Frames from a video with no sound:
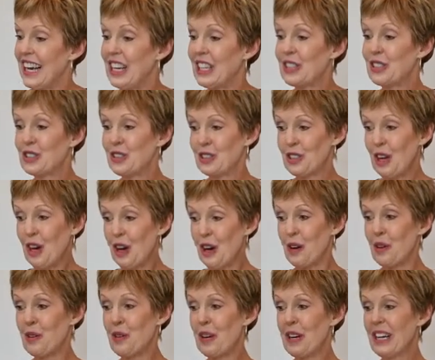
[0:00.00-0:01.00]

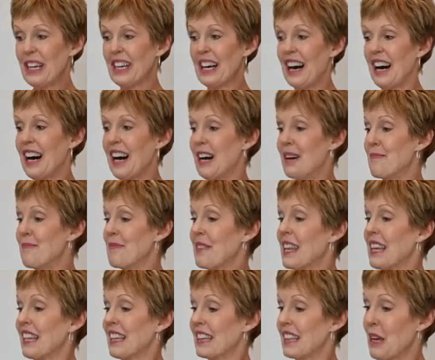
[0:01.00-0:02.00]
So
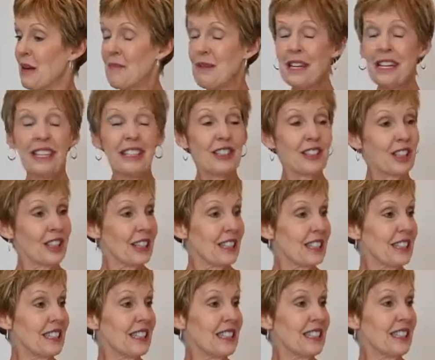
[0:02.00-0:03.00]
let me
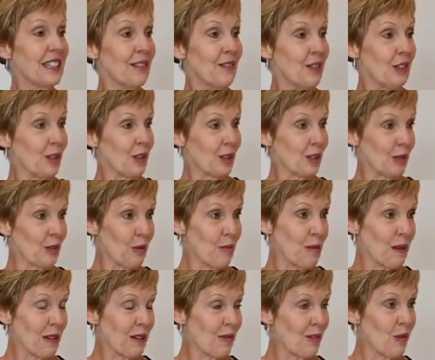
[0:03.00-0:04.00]
just give you a little
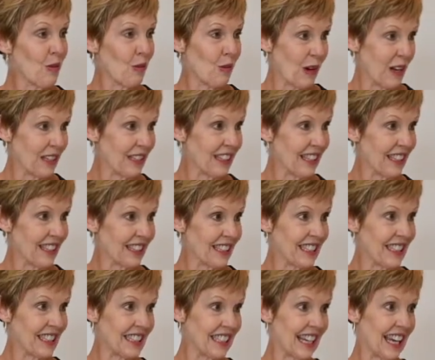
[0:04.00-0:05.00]
bit of a rundown
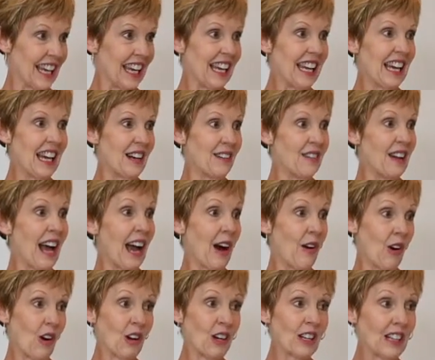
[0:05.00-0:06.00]
today of how
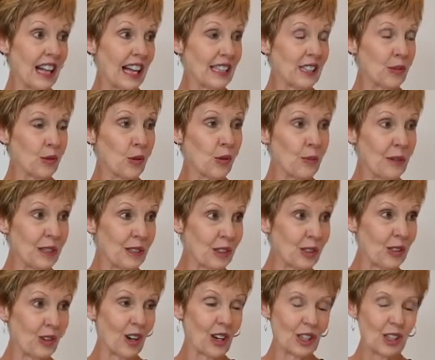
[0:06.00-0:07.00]
our class will be
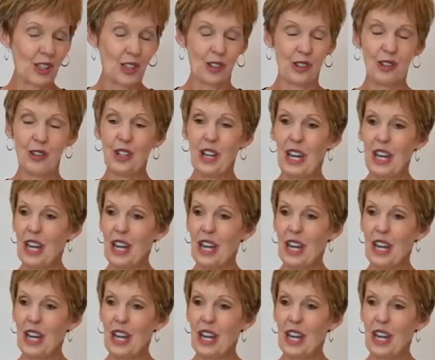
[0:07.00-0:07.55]
structured.